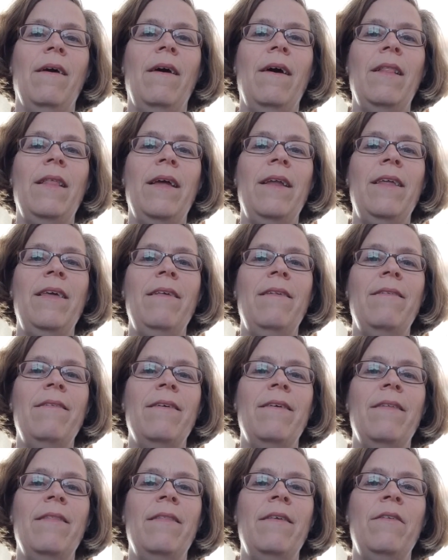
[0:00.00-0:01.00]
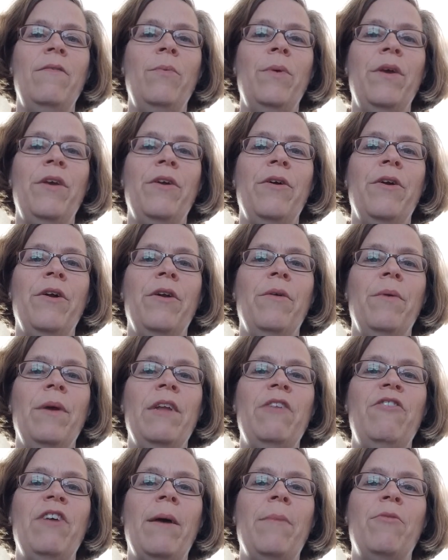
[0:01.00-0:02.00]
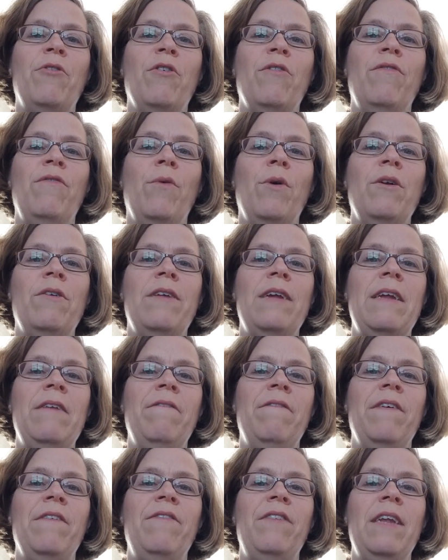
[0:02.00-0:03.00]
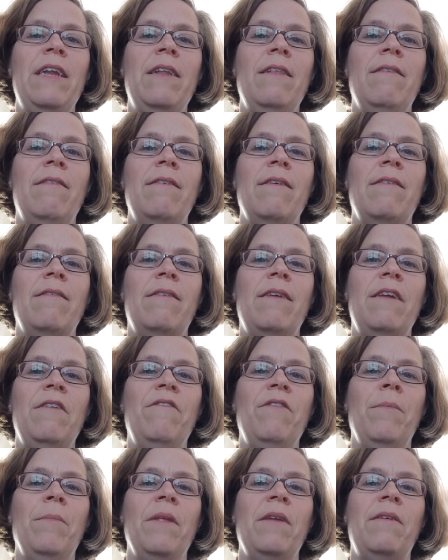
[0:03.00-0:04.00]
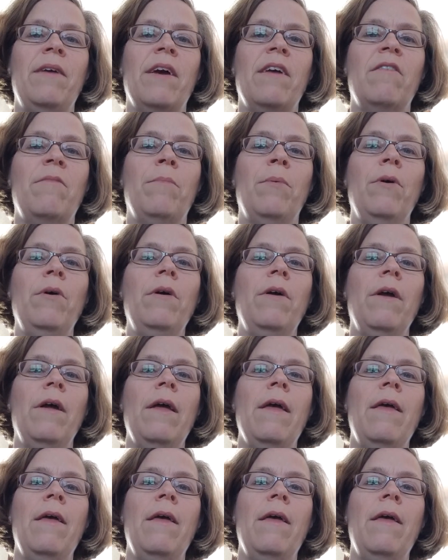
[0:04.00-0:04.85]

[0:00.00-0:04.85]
Hi ladies, this week you're going to read chapter 14, 15, and 16 from the textbook,